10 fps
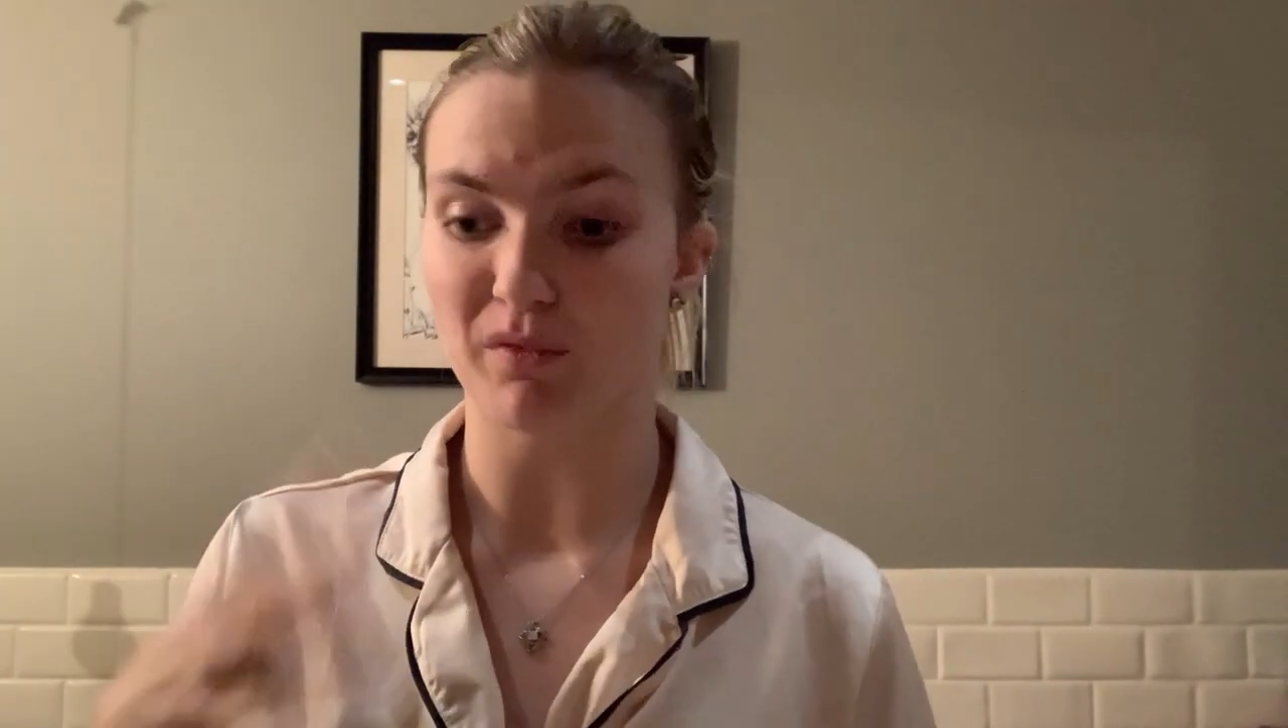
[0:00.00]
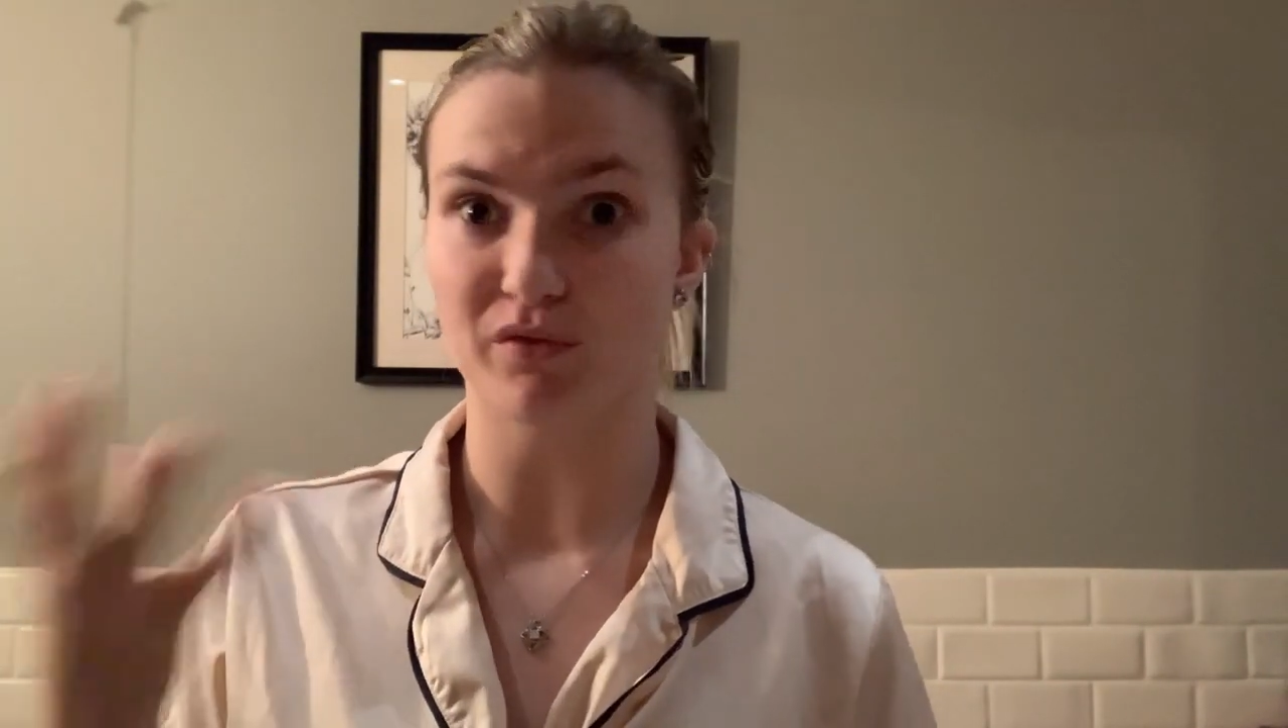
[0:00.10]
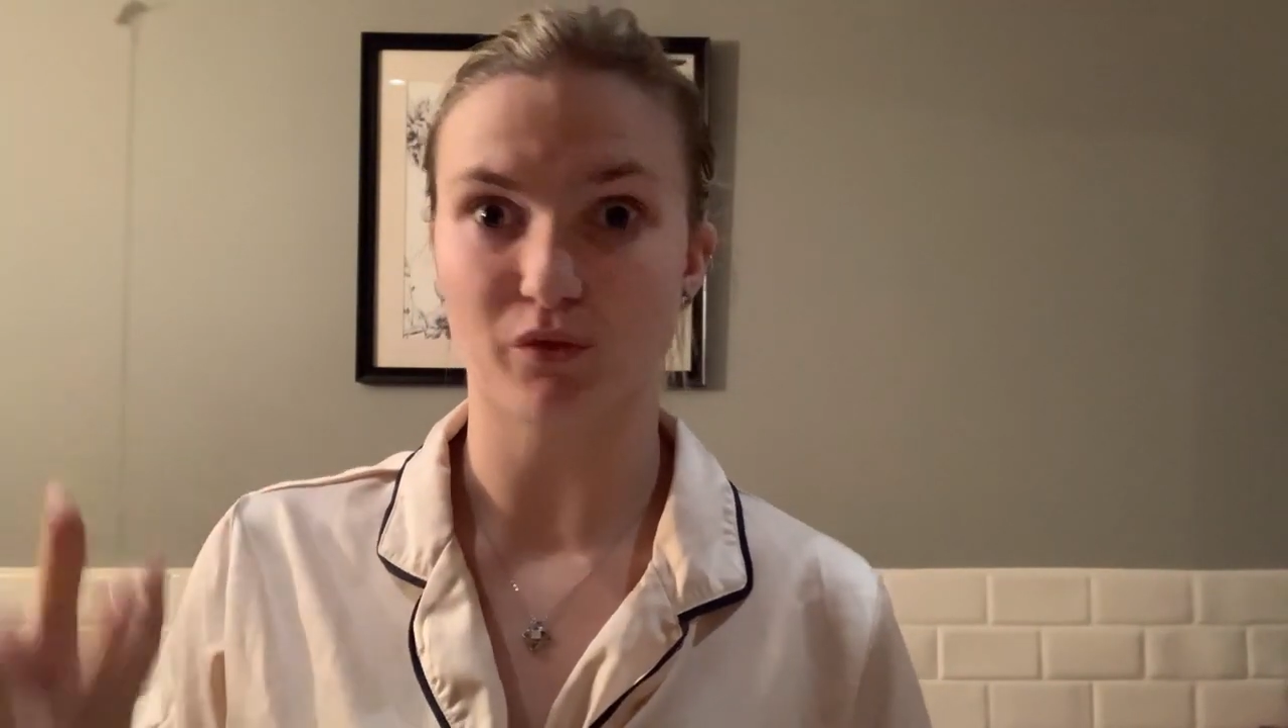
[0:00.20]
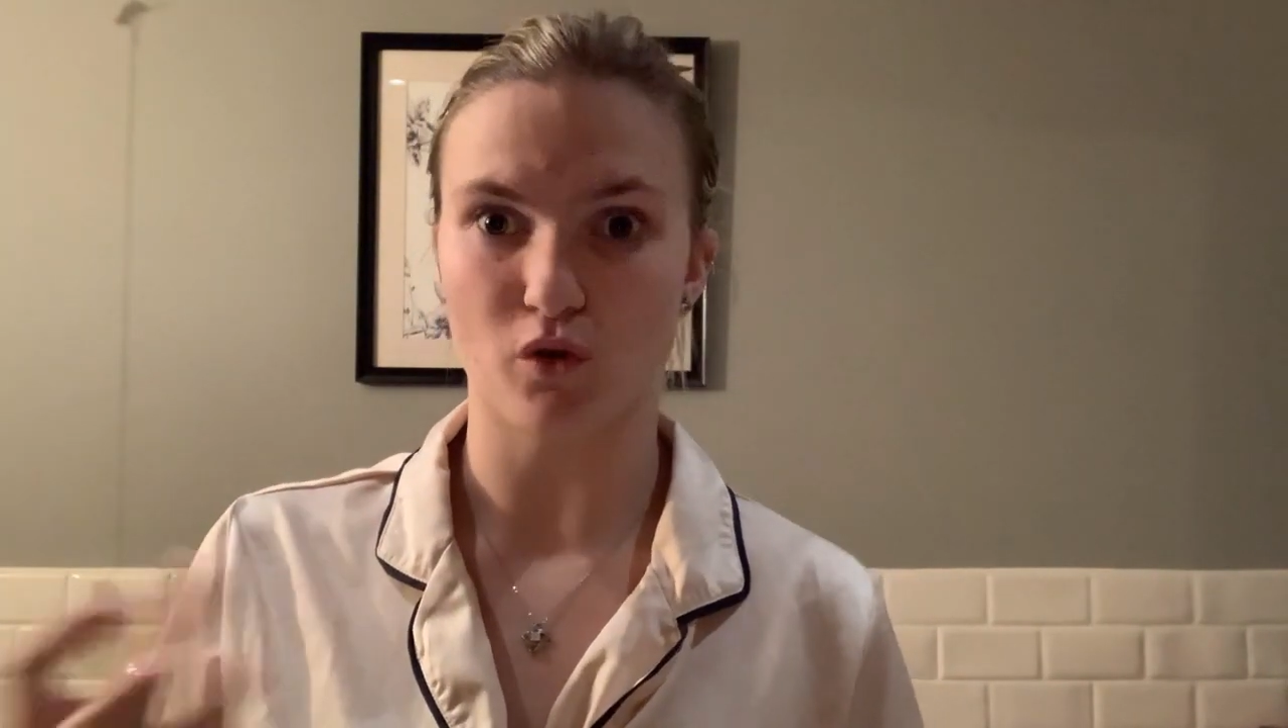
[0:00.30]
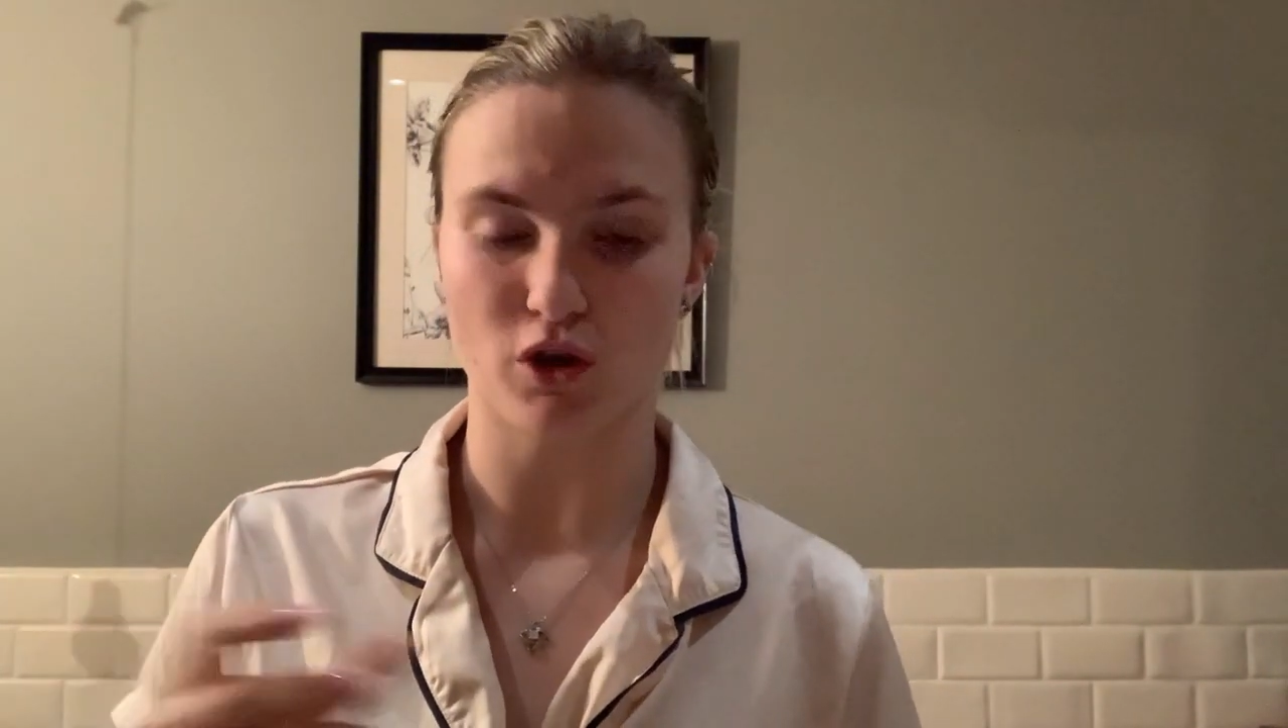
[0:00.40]

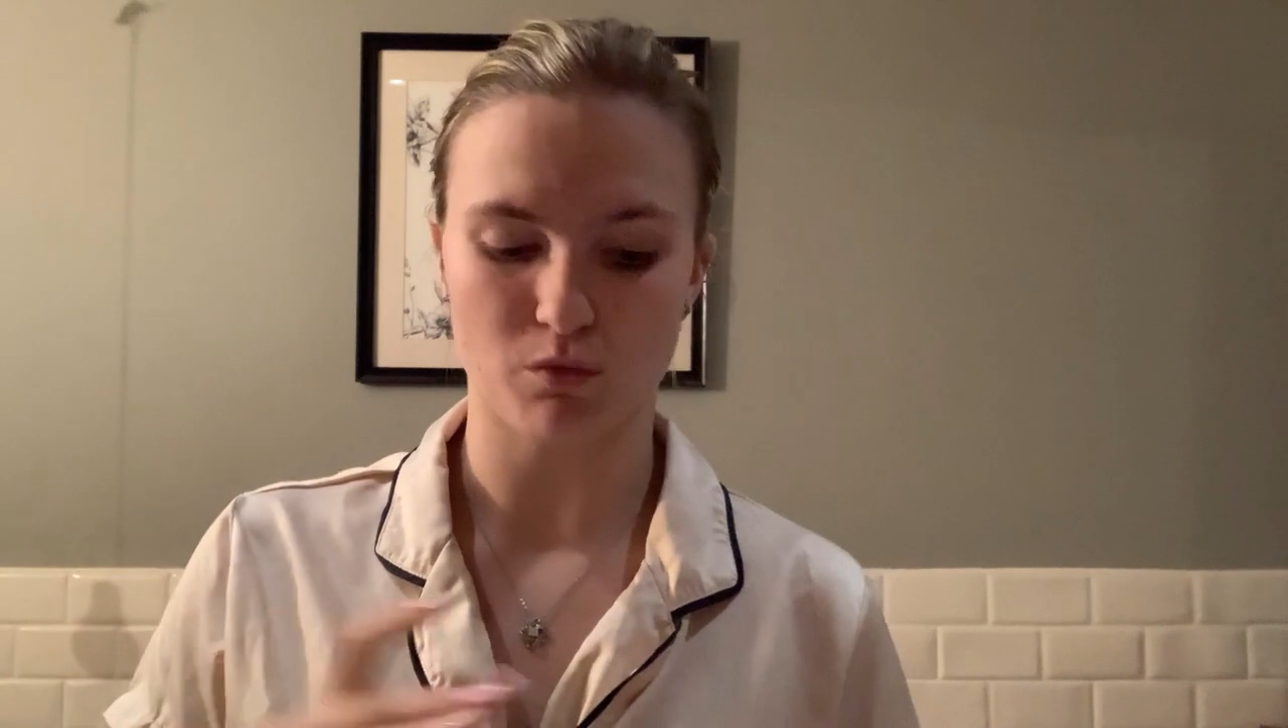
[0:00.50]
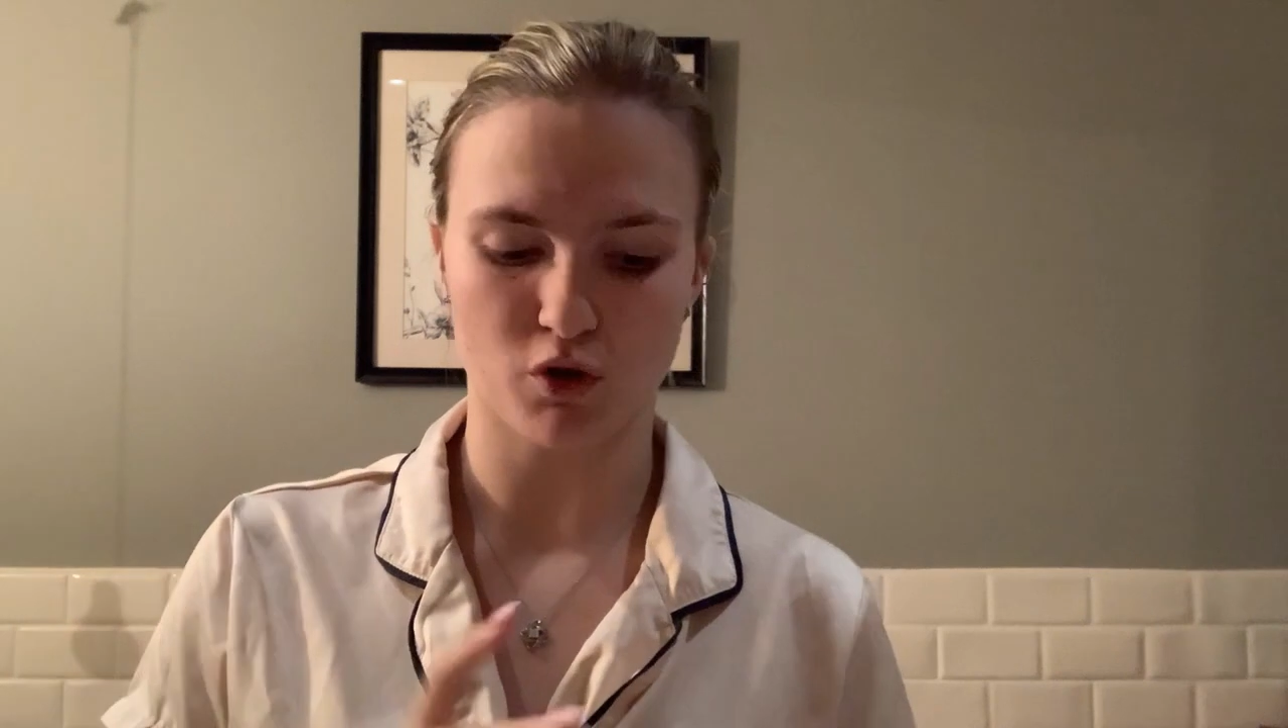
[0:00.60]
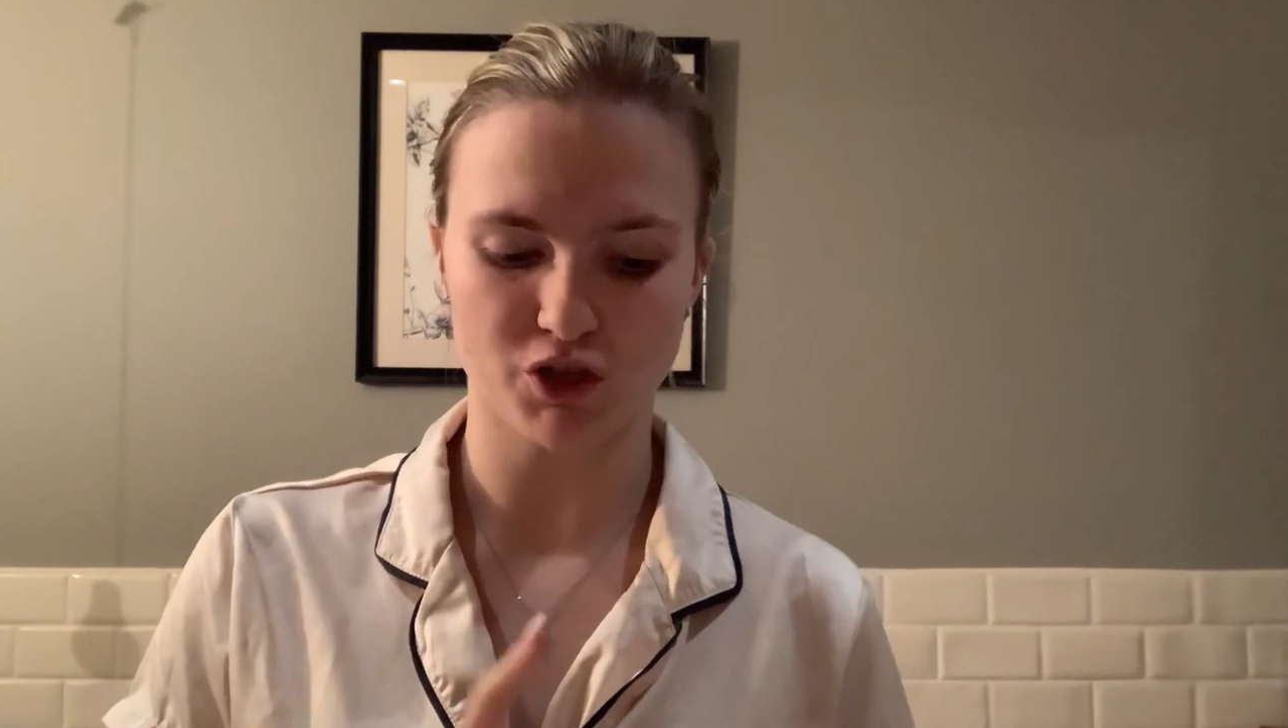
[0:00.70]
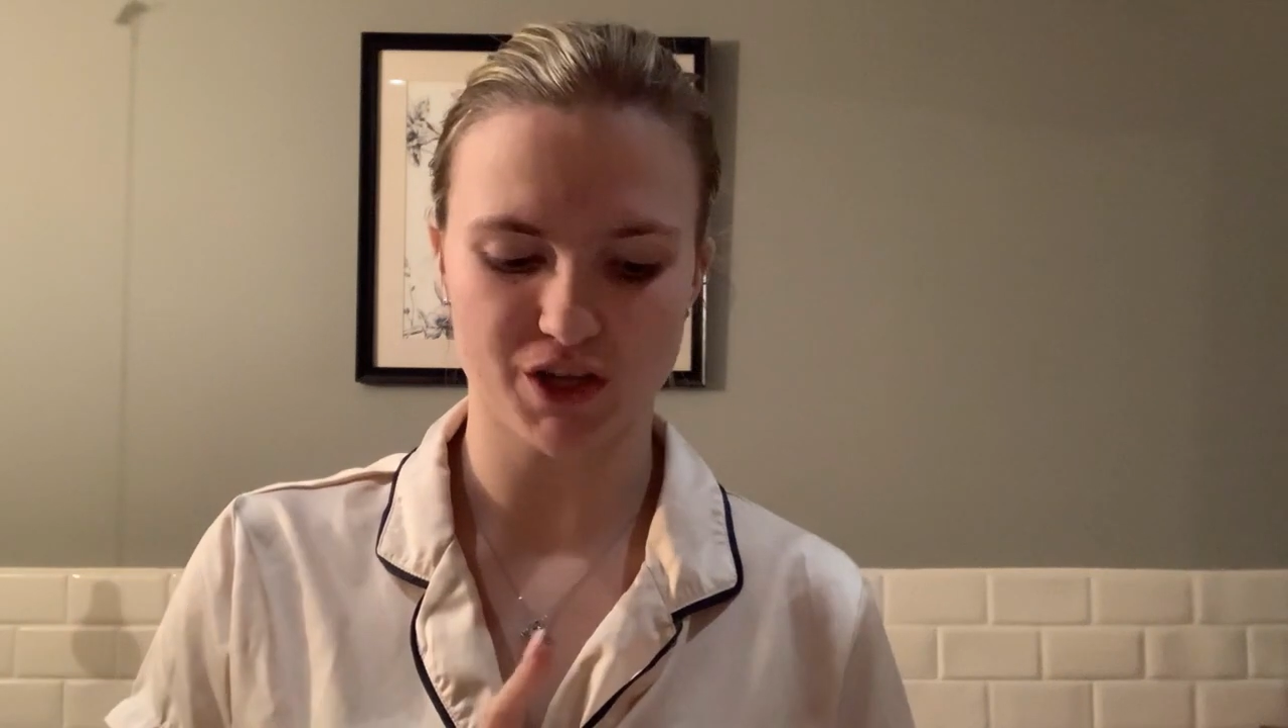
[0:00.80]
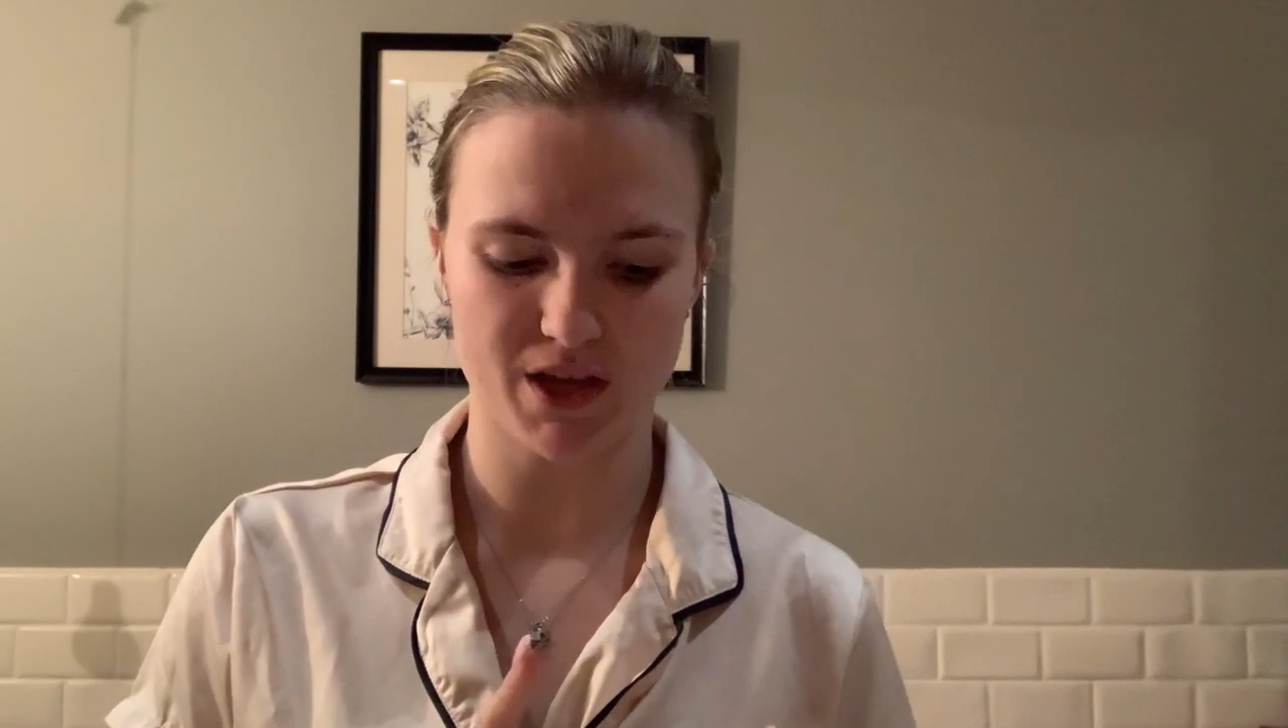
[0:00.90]
before you
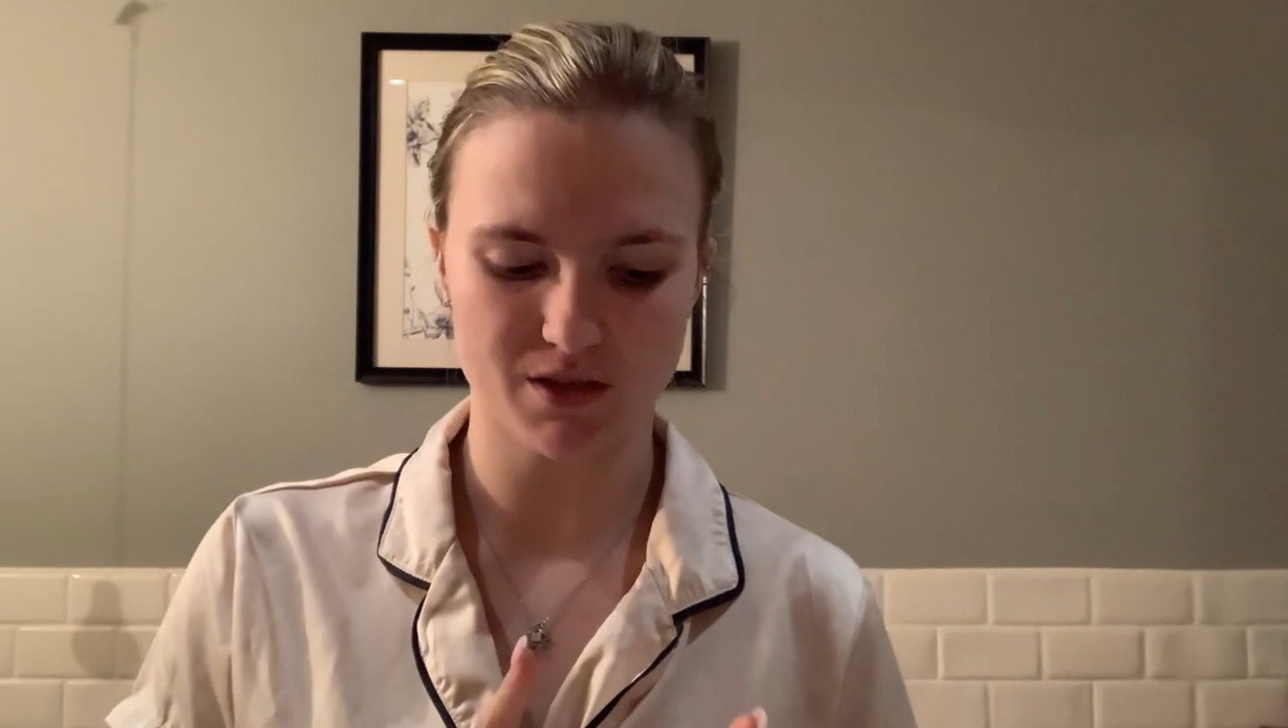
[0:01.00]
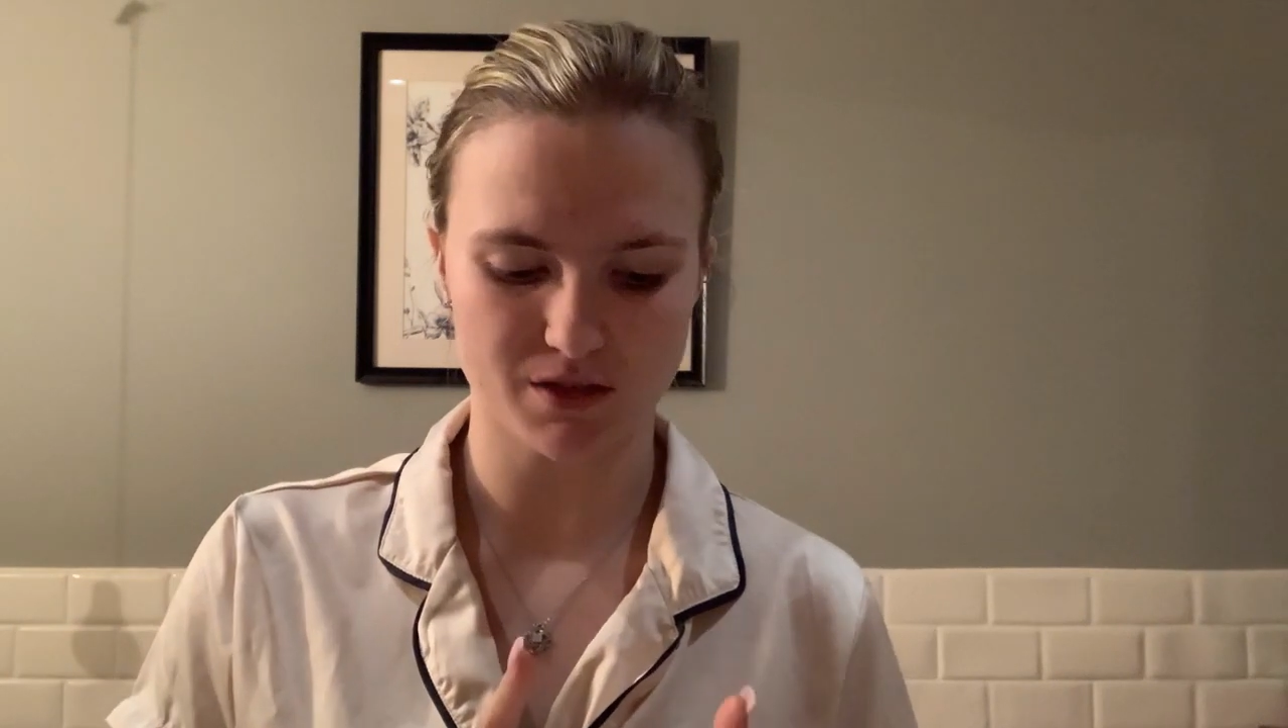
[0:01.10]
wash it.